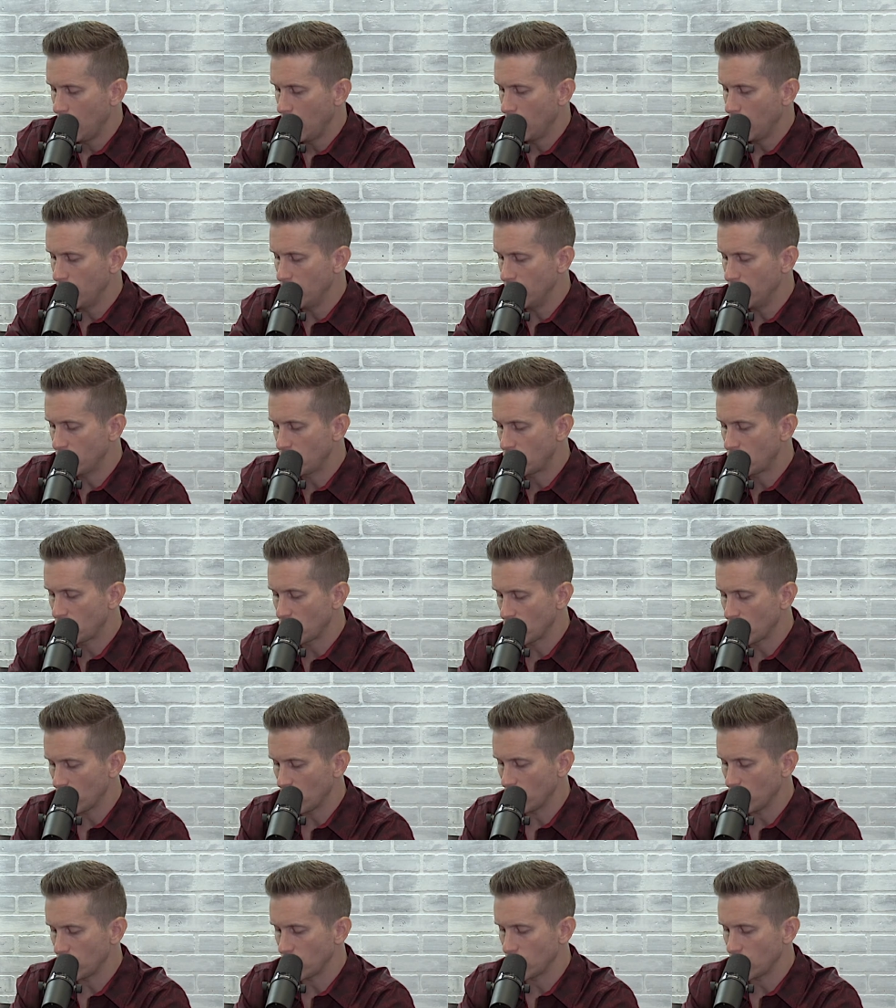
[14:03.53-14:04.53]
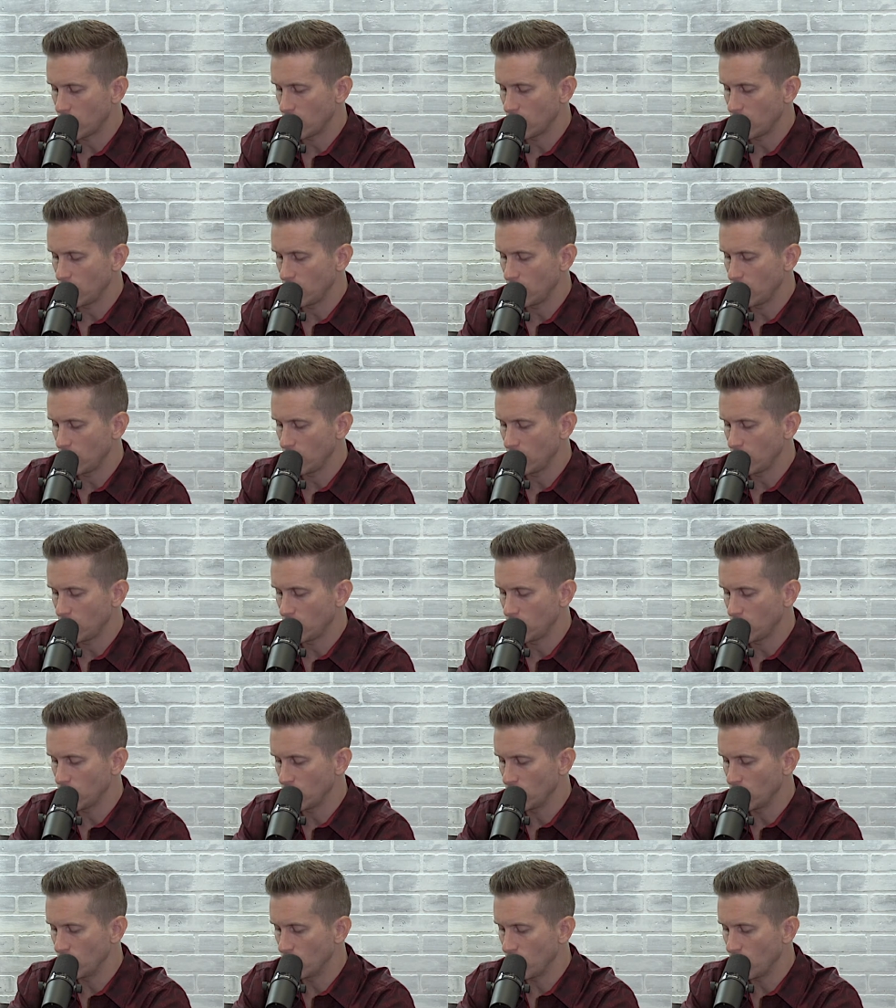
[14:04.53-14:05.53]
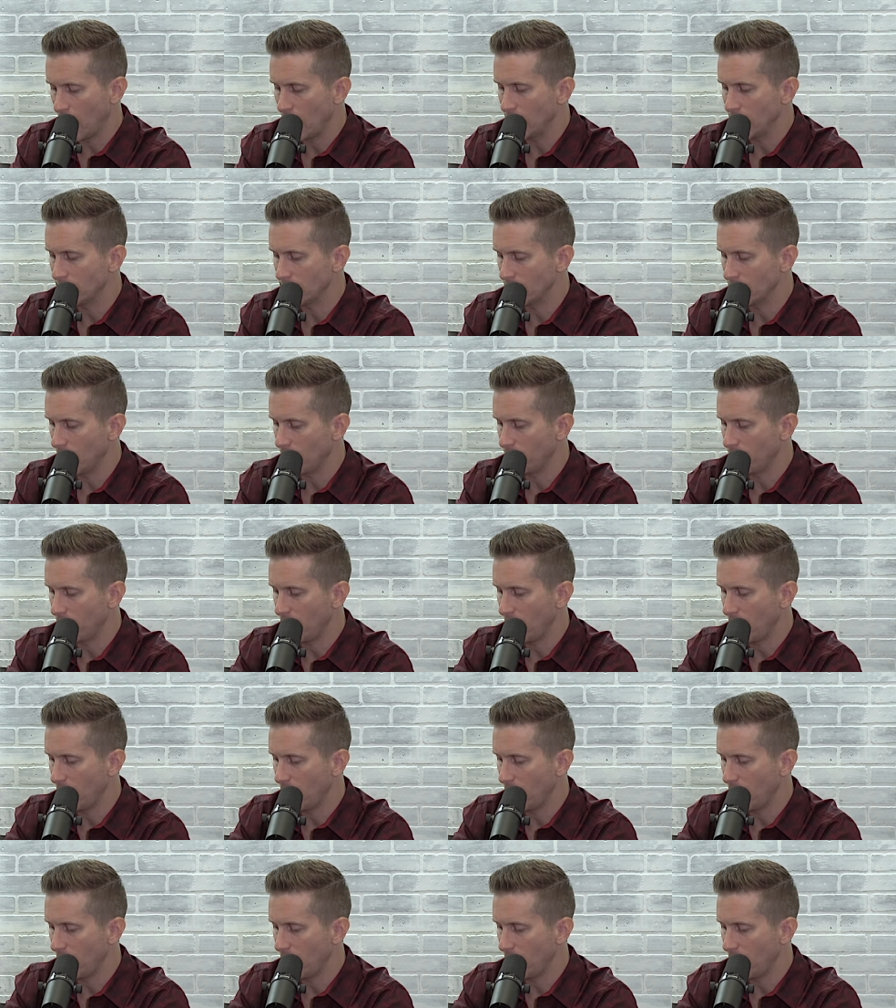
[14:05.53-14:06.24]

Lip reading: the church should rise up